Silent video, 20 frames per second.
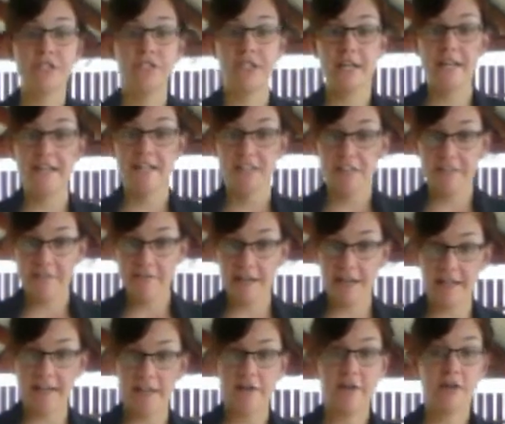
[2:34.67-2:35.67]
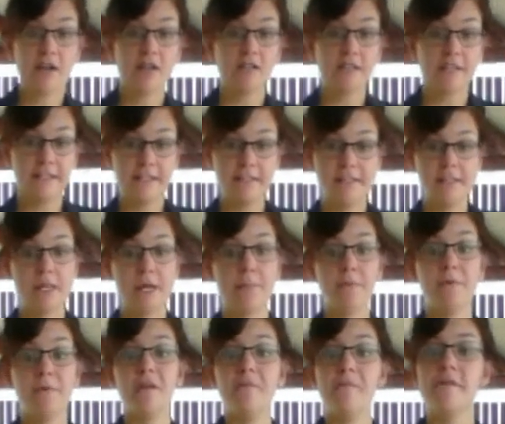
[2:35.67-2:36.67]
Stenvang and her colleagues
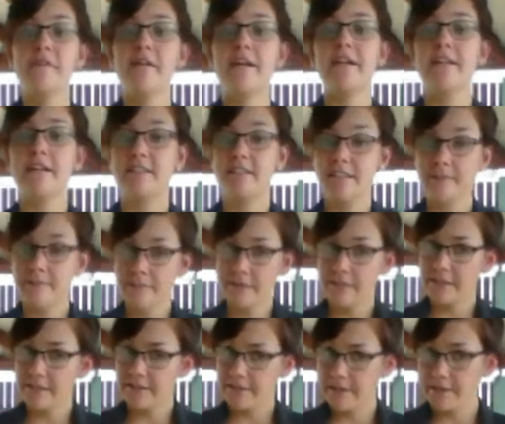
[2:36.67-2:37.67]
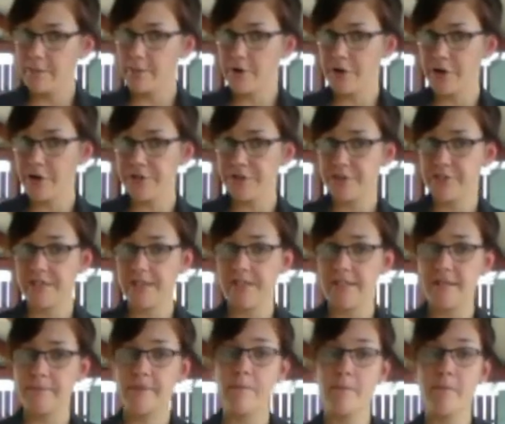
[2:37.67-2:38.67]
manipulated a similar approach to
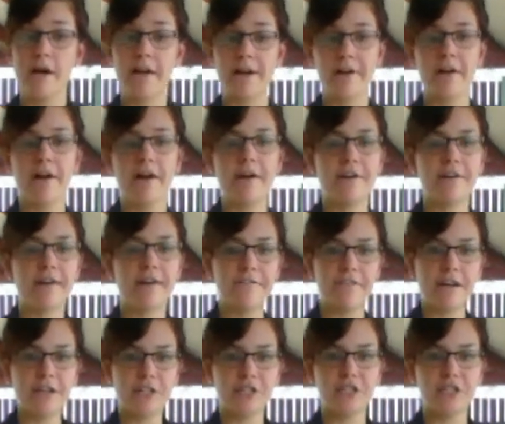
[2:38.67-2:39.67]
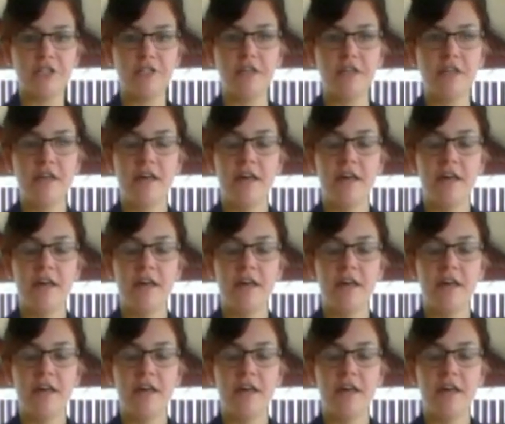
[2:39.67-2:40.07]
inhibit microRNA function,